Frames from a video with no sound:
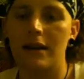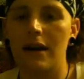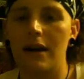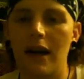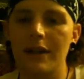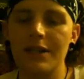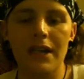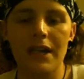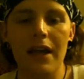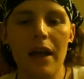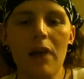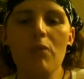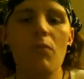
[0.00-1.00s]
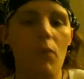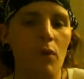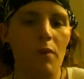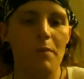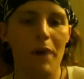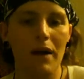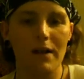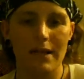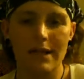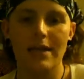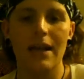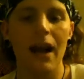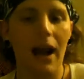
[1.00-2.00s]
I just care more about
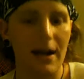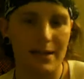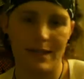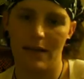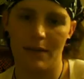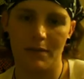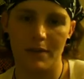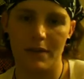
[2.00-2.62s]
this concept.